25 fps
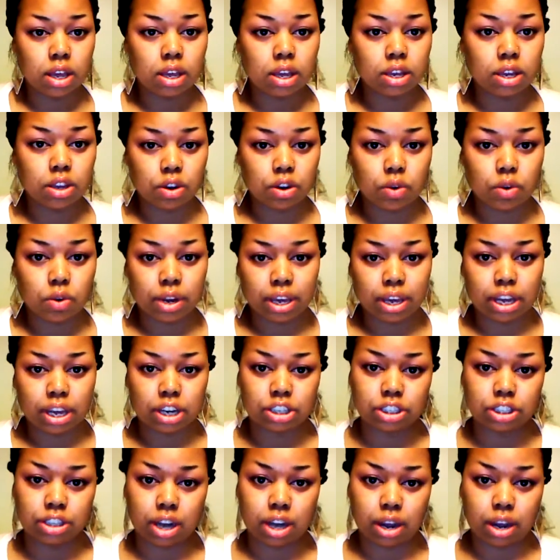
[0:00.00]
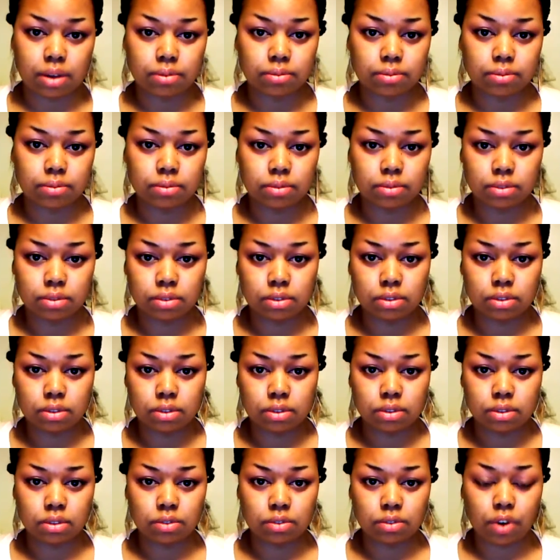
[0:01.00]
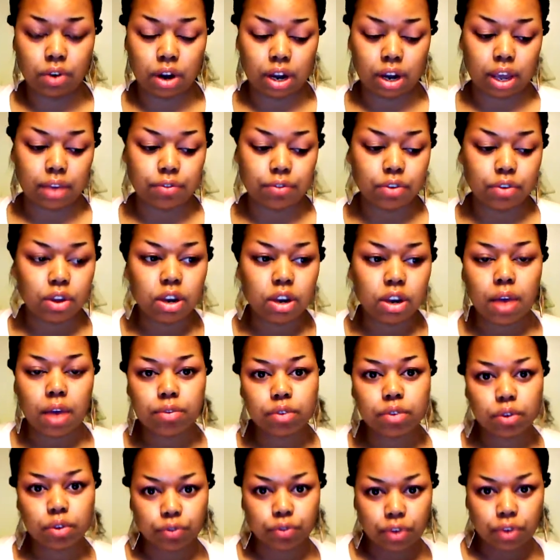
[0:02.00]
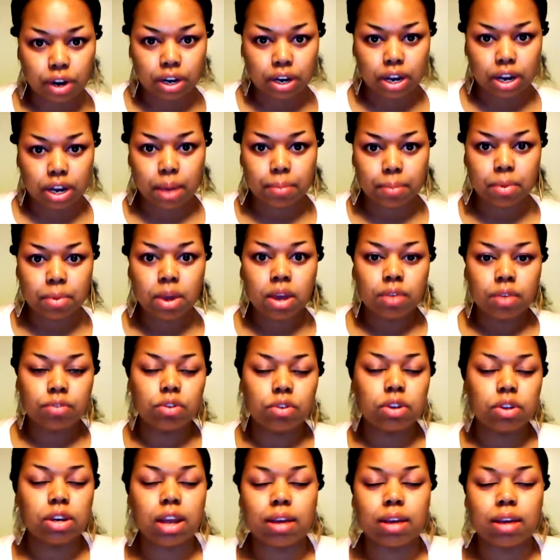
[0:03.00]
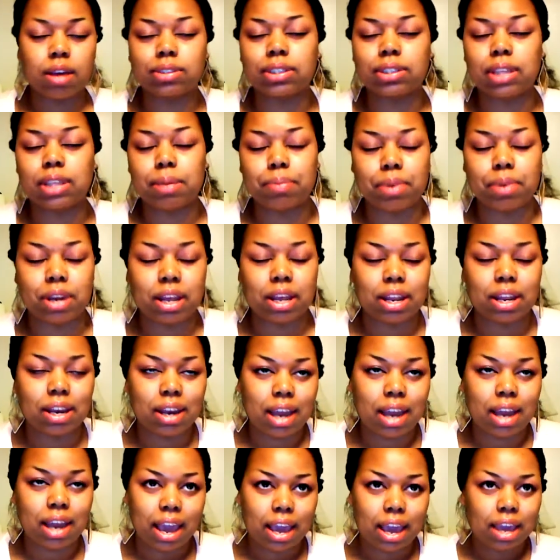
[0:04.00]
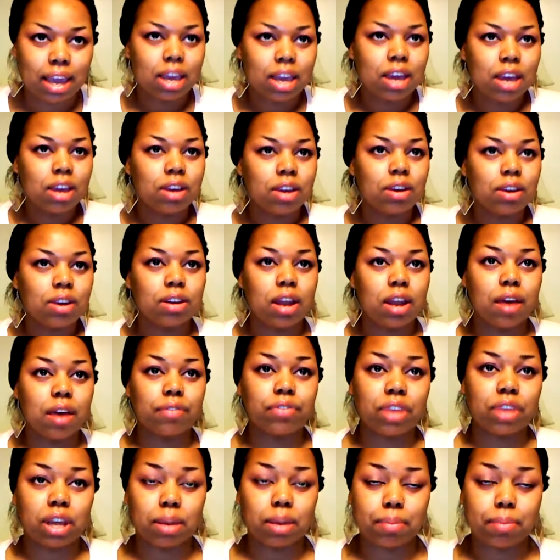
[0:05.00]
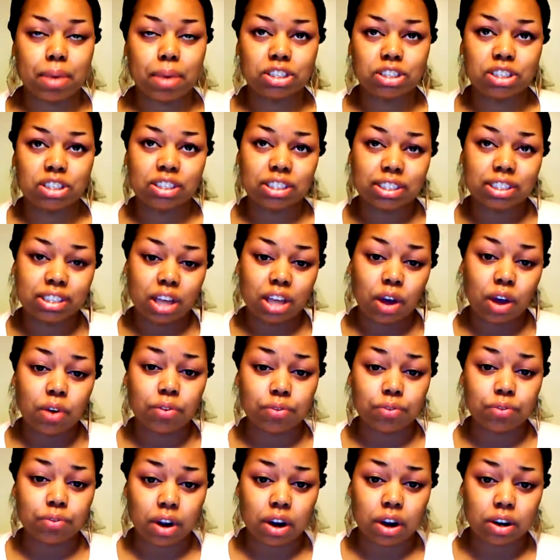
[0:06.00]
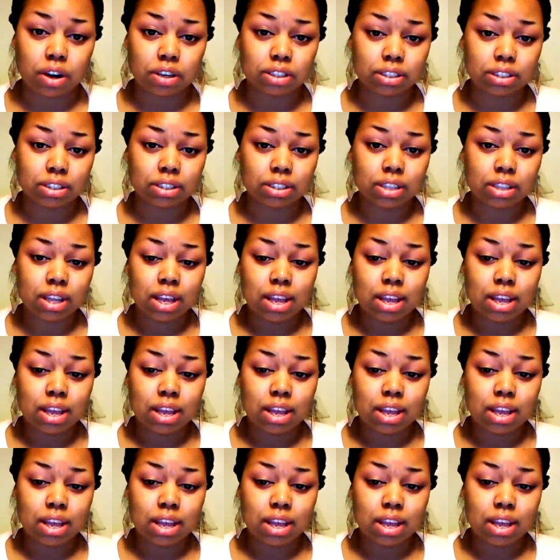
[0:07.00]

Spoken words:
you're going to get a show. Really, if you love your freedom, you love sleeping in late, you love thinking about yourself first,